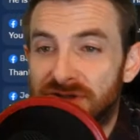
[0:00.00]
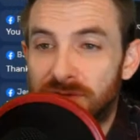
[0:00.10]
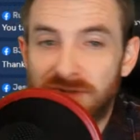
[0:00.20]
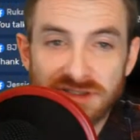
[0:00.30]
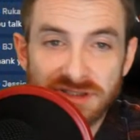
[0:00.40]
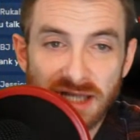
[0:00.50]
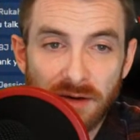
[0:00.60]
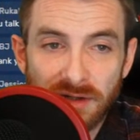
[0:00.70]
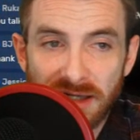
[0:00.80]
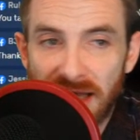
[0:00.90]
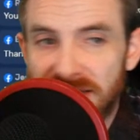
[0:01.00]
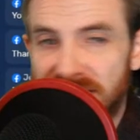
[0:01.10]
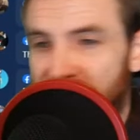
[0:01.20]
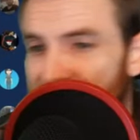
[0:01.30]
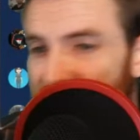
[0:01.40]
much now. Again,
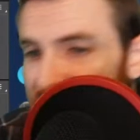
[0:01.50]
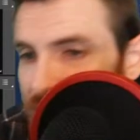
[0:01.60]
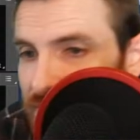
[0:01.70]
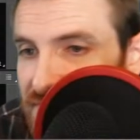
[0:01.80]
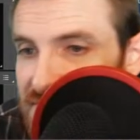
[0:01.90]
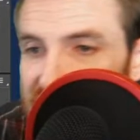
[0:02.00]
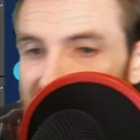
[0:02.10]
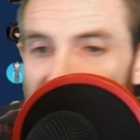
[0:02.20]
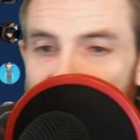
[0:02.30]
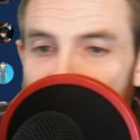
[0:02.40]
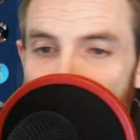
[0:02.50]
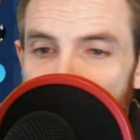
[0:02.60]
actually went up a tad there.